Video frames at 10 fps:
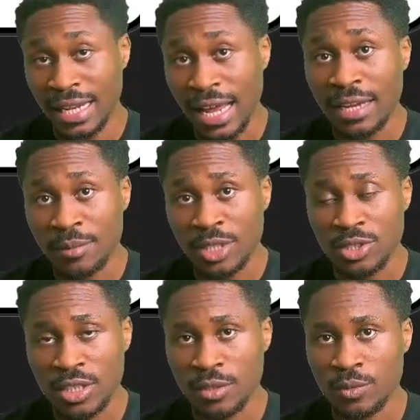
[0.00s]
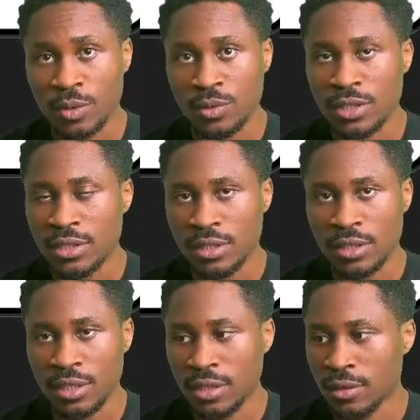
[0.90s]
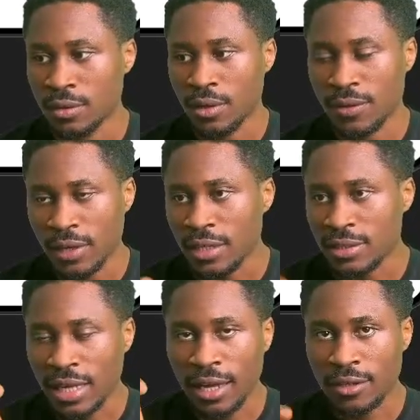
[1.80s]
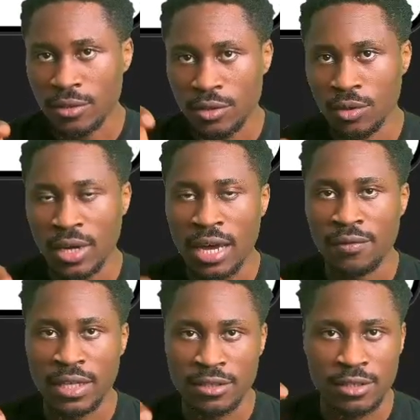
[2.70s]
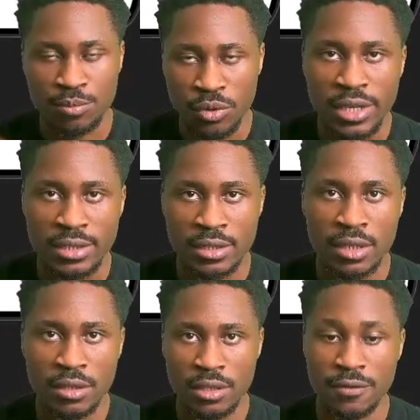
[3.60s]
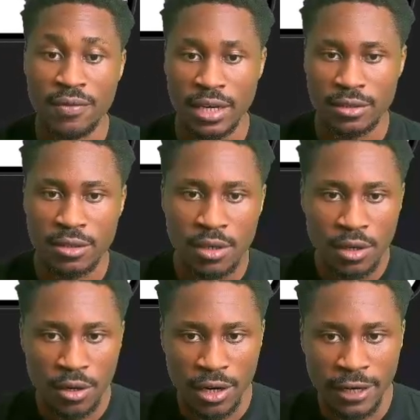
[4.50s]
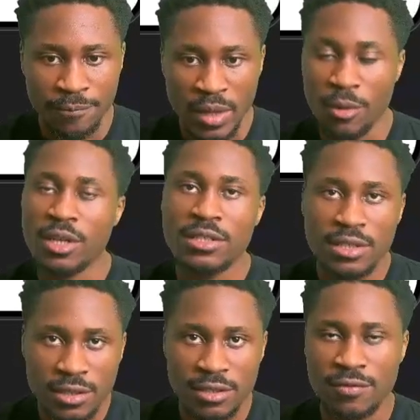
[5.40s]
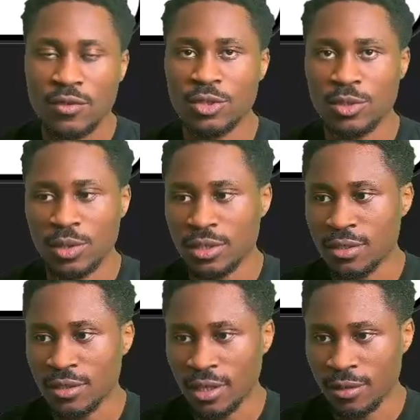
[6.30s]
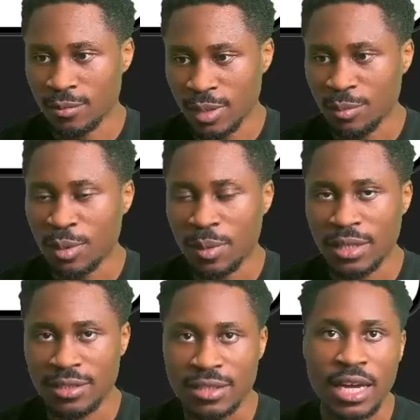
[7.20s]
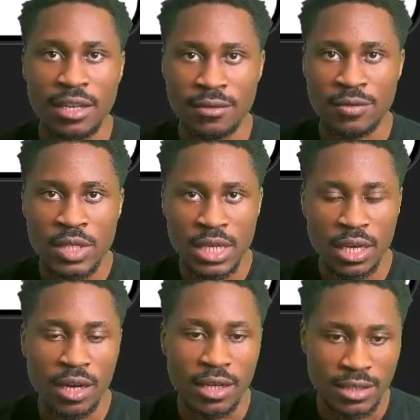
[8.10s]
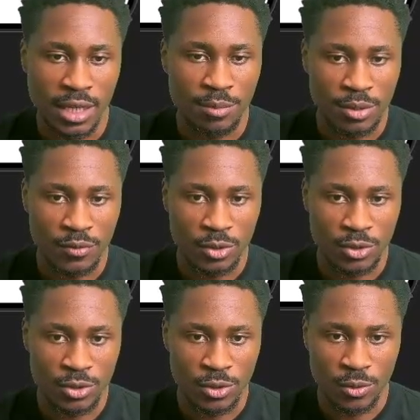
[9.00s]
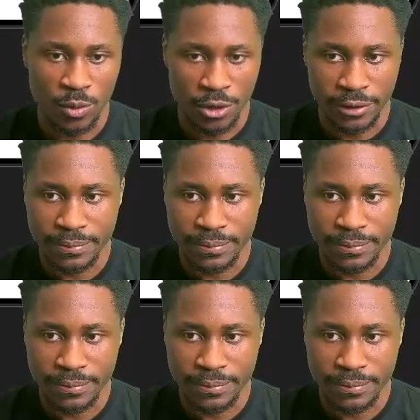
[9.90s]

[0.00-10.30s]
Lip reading: animation that we would see in things that, you know, have like this press effect. All right, we're going to see this in future. We're going to implement this kind of example in future, so don't worry.